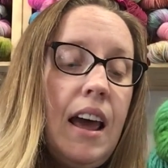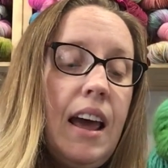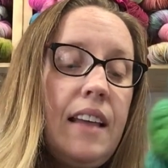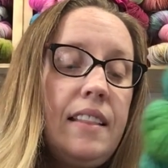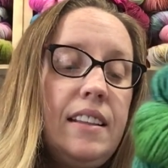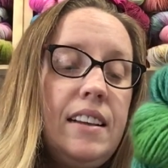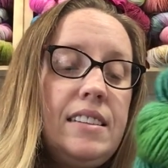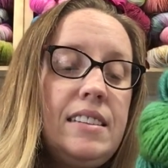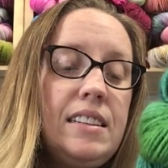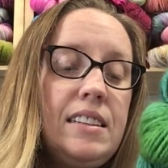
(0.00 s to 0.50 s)

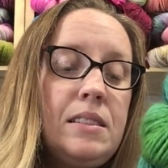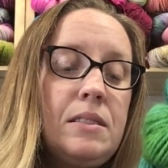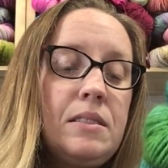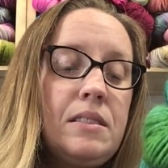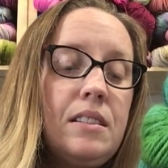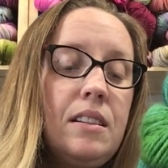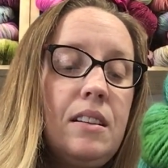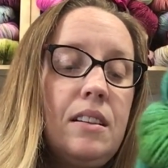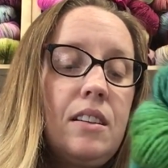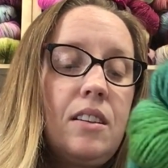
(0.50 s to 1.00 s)
And this is
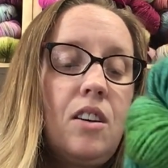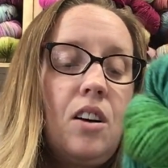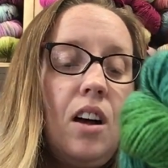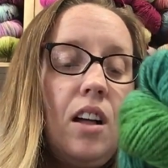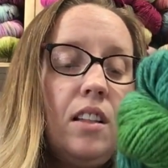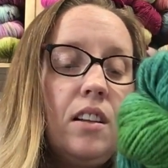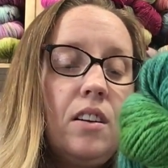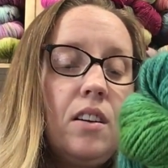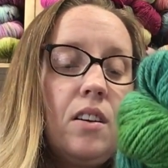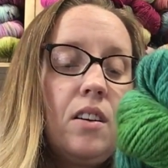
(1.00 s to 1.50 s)

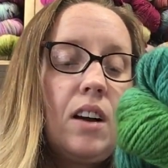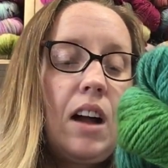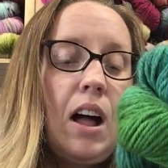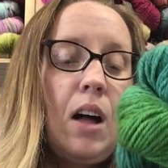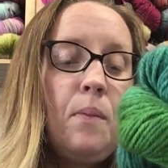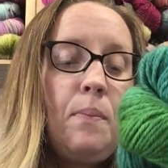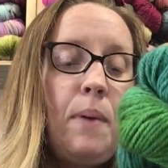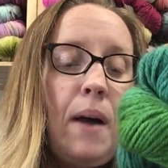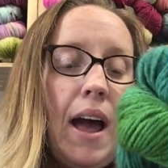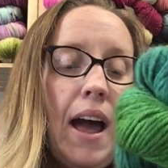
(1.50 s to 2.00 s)
color
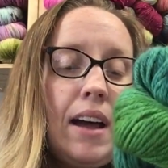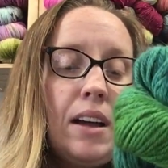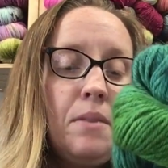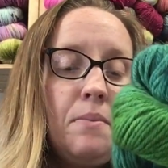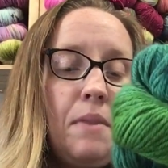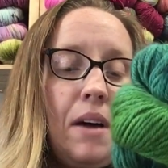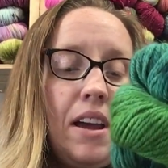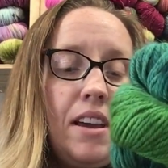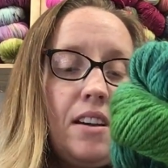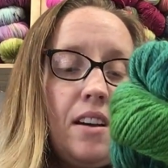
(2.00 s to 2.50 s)
Alpaca
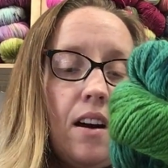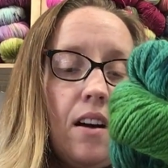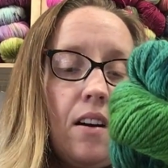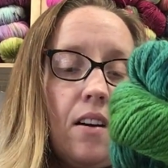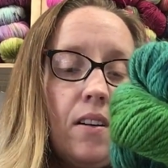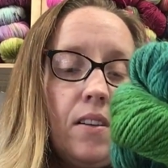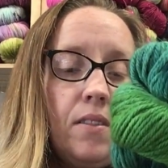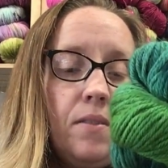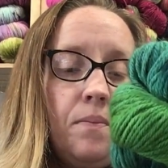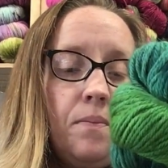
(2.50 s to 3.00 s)
My
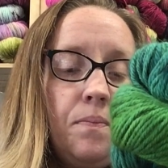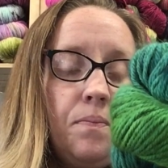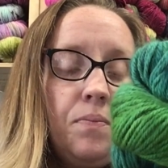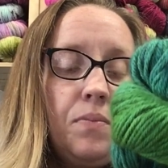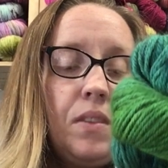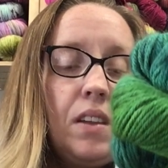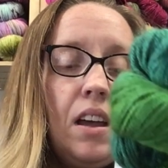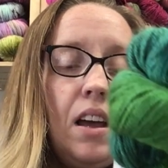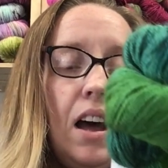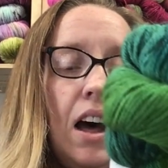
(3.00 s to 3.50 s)
Yarn
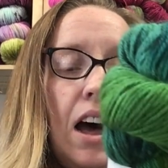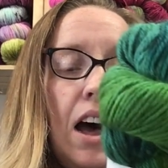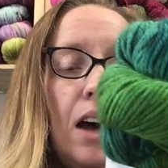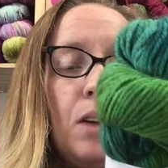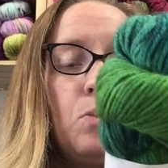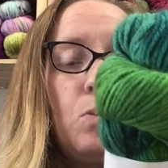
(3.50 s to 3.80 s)
on